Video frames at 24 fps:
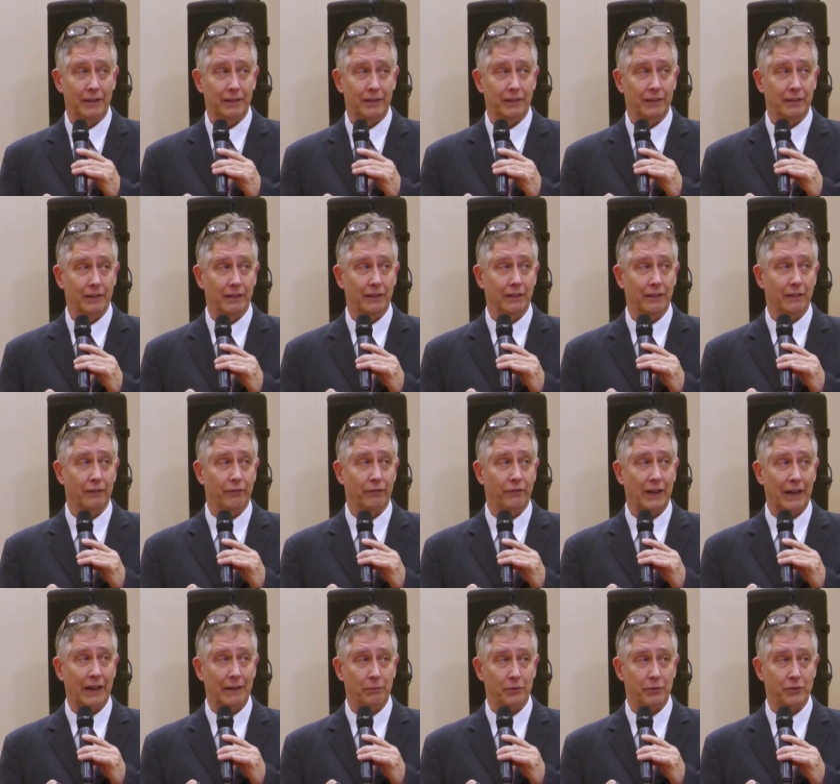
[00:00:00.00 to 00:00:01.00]
but the
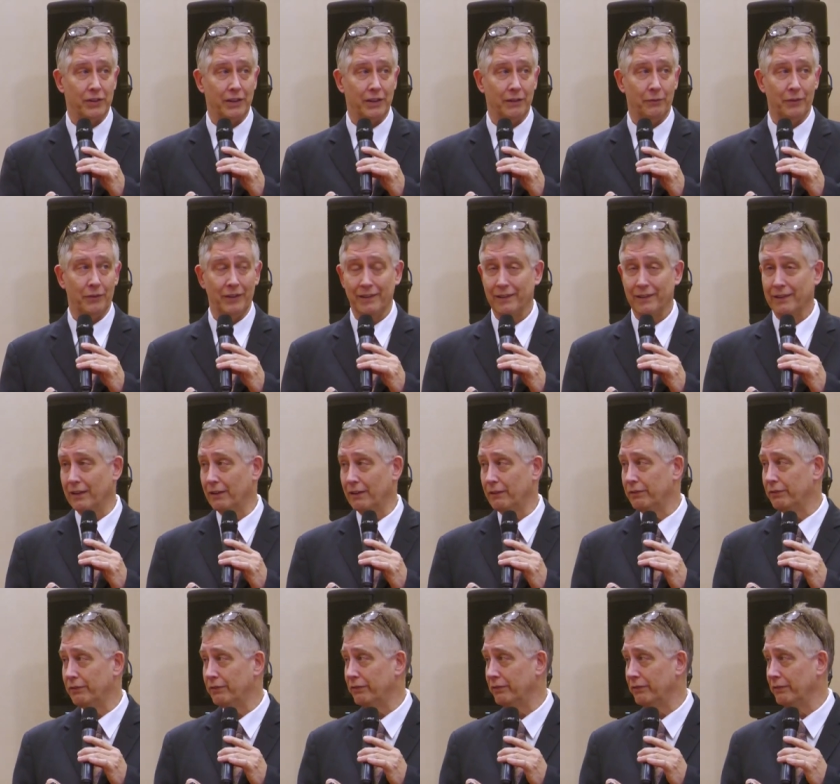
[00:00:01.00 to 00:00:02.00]
five percent risk
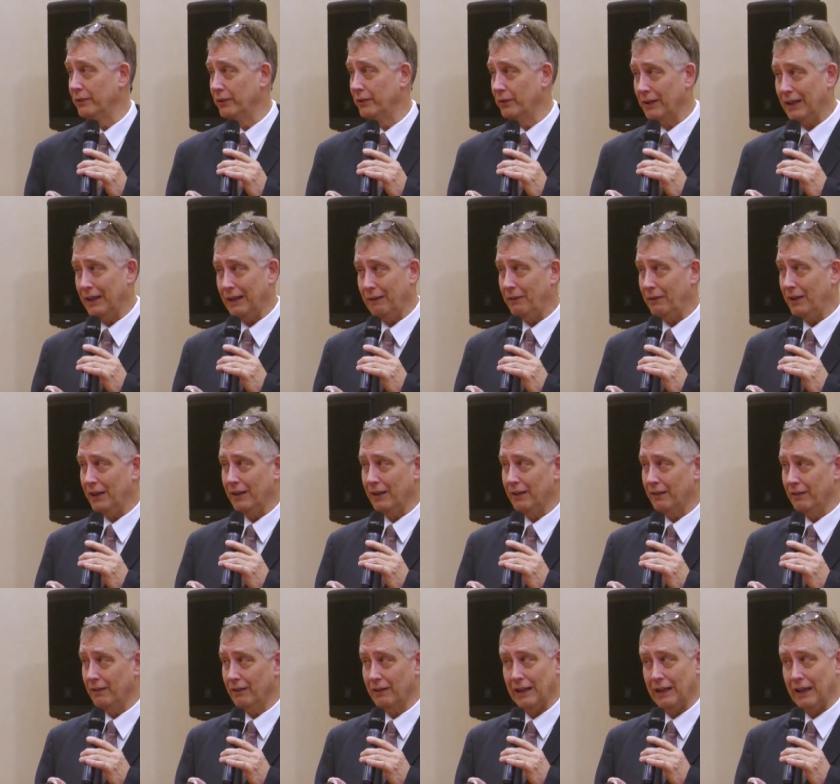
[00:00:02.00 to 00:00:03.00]
of
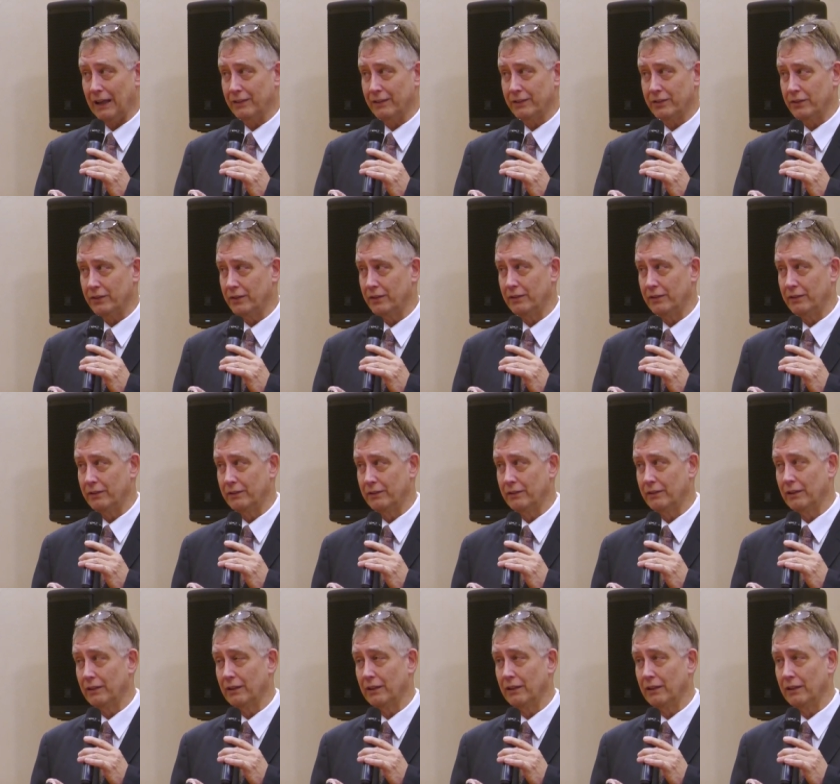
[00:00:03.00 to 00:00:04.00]
leukemia or cancer,
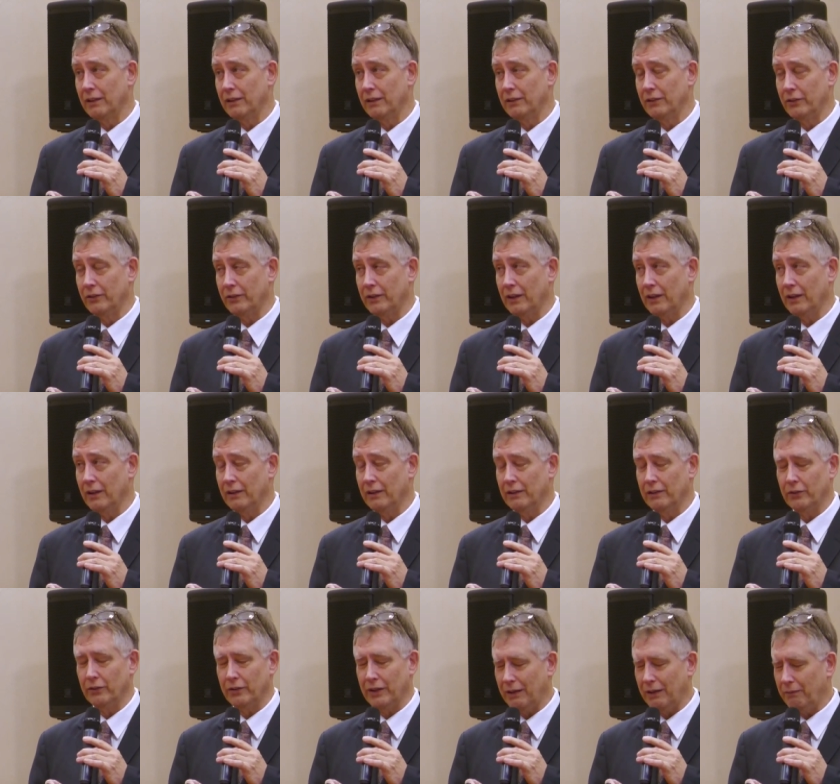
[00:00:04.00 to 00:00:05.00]
uh, leuke uh,
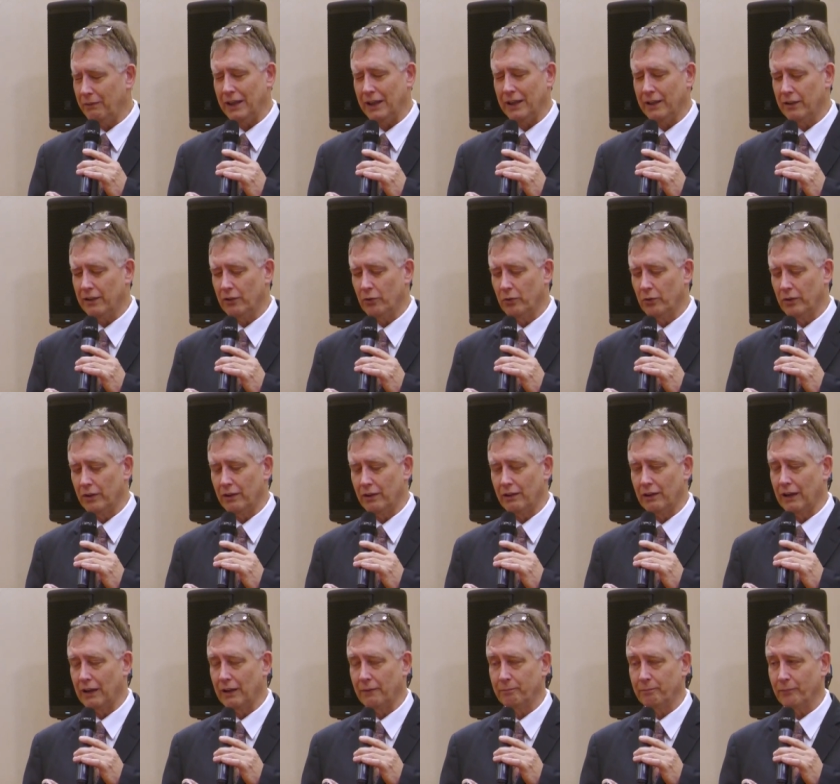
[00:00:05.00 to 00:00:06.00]
leukemia
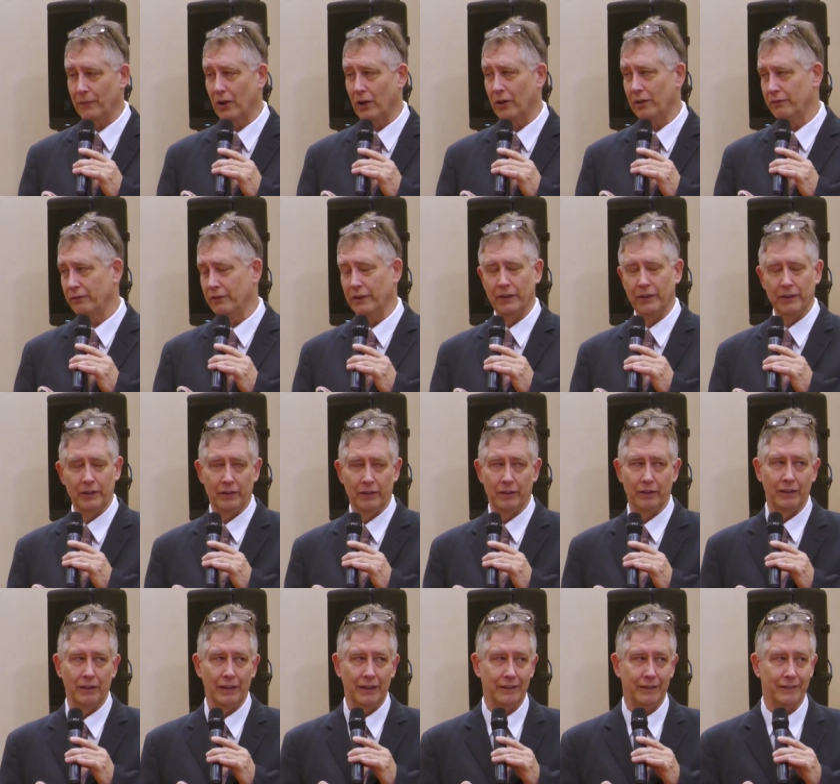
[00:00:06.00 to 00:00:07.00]
or um, heart
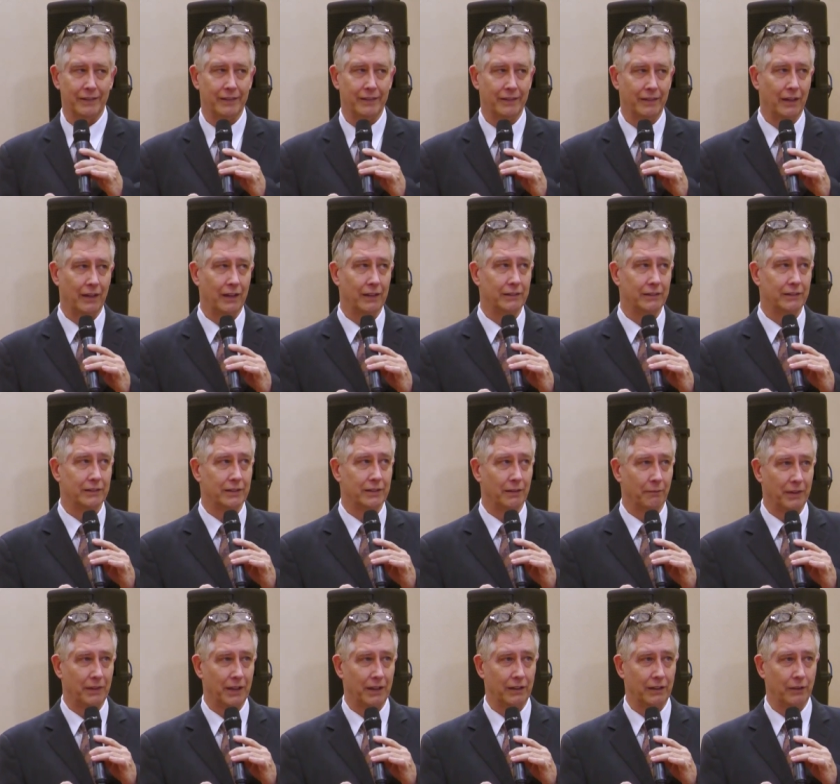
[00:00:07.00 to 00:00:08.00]
failure, it's not
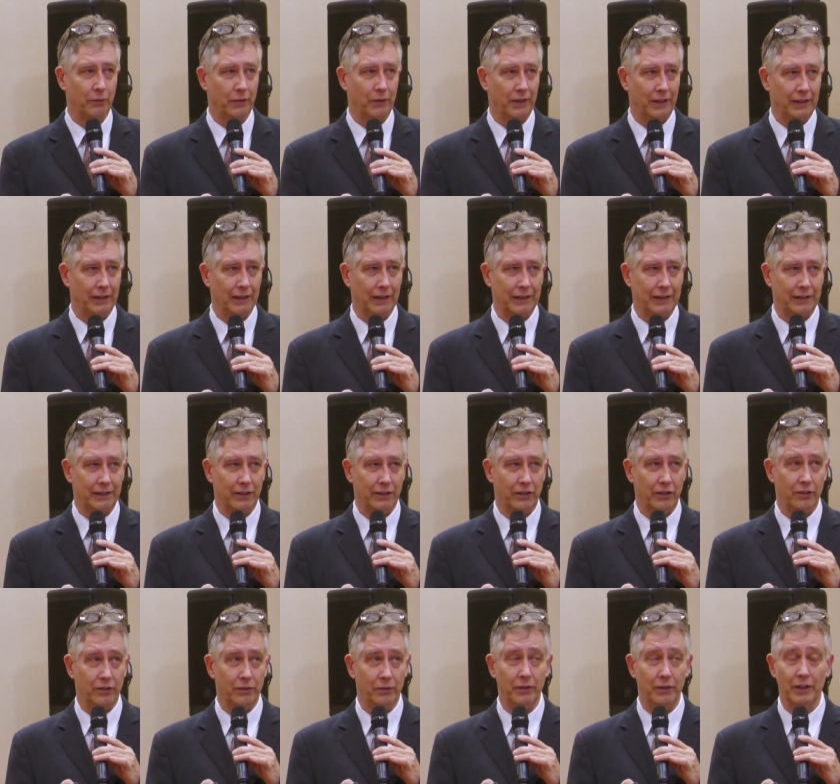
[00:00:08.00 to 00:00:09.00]
something that we'd like to
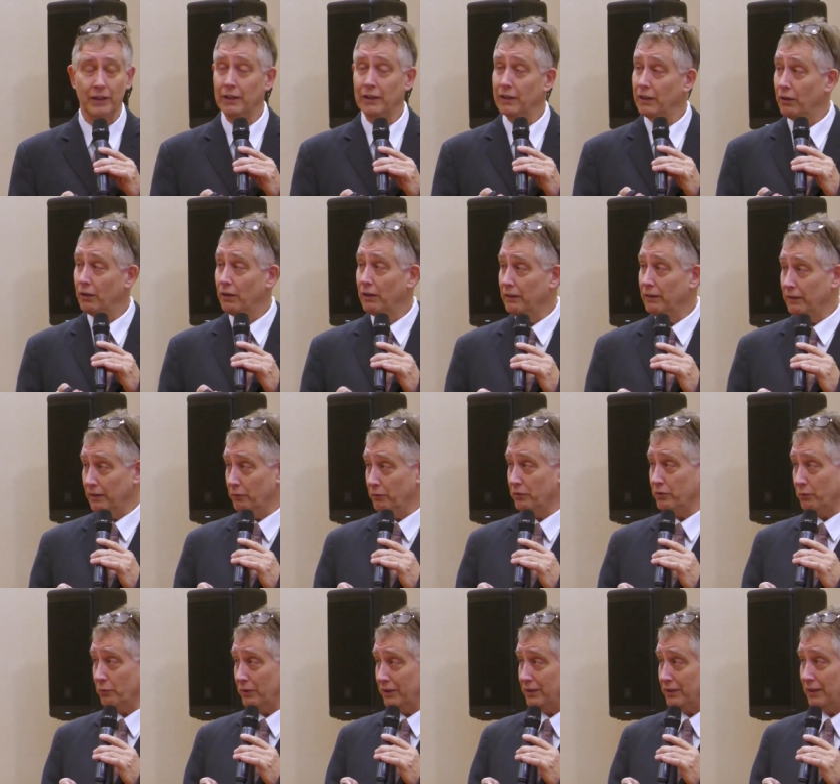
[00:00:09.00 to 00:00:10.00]
do. But there
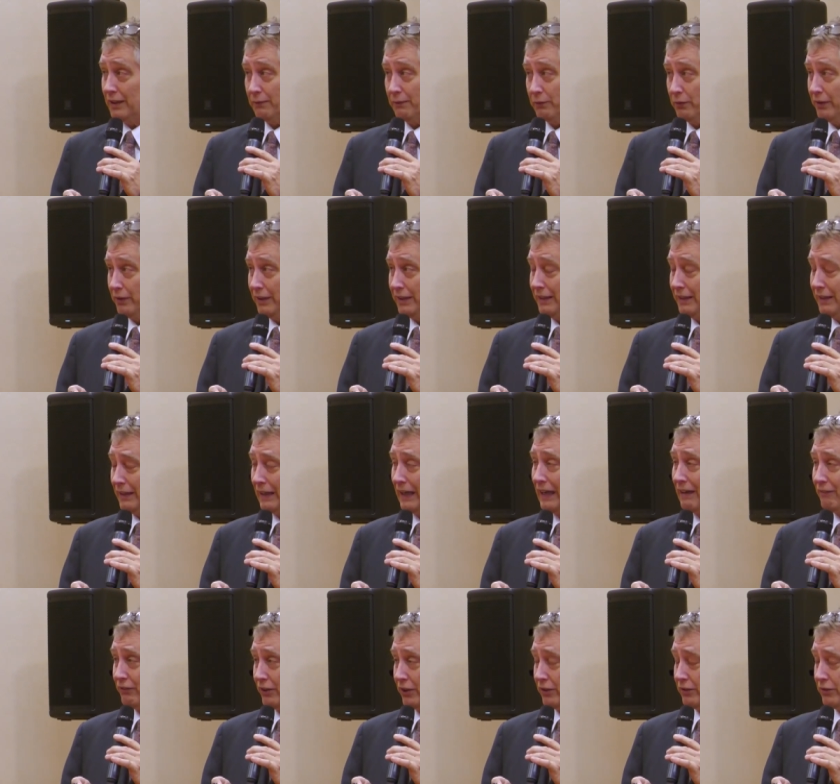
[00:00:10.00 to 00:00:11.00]
was one time when we didn't
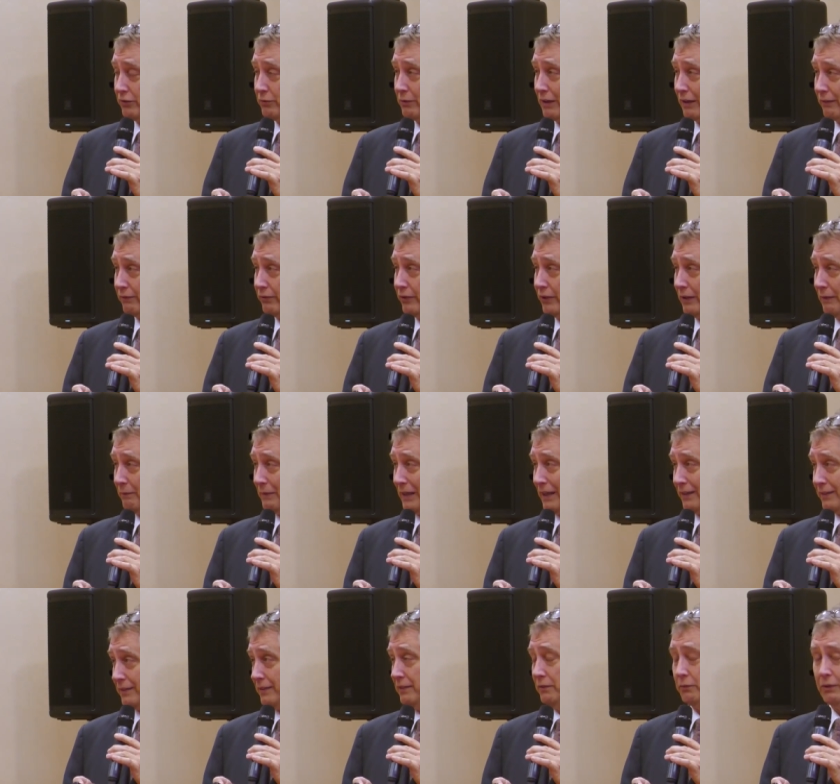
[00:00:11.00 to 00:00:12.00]
have a good drug for M
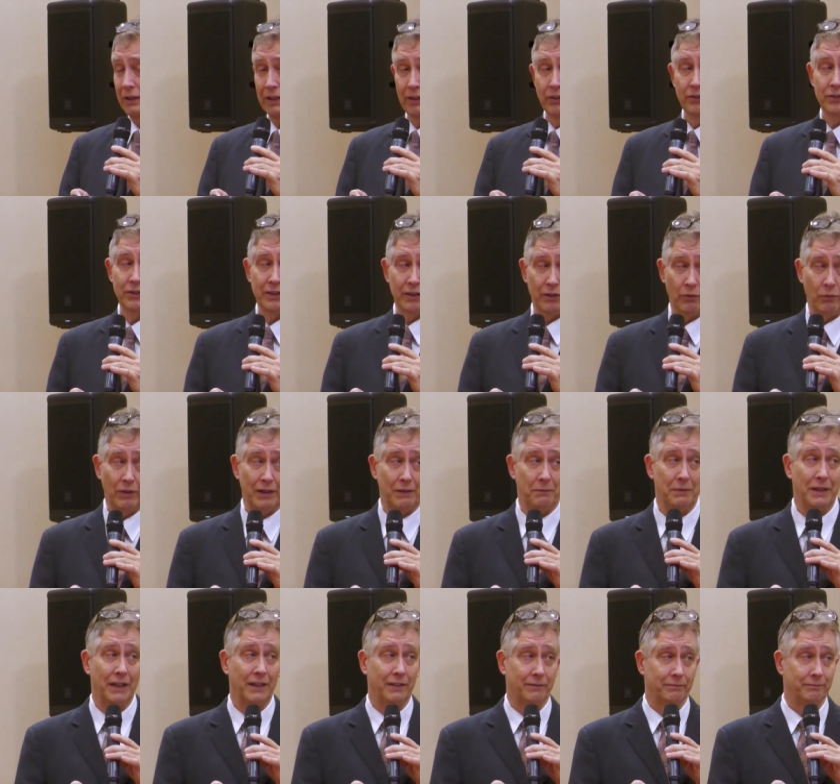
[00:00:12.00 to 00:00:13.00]
S, and we used it quite a
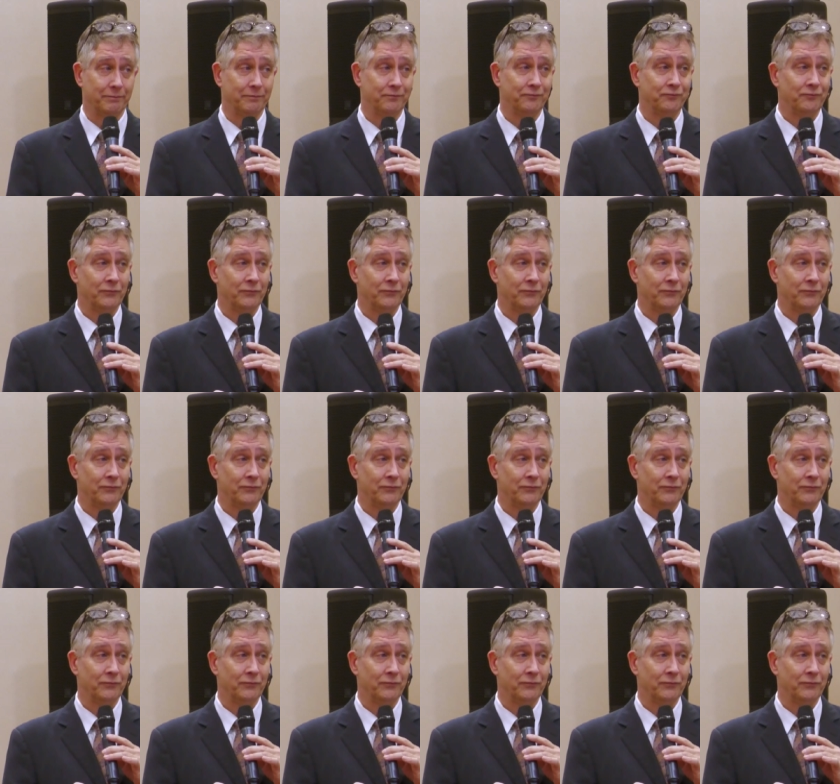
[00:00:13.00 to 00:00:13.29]
bit.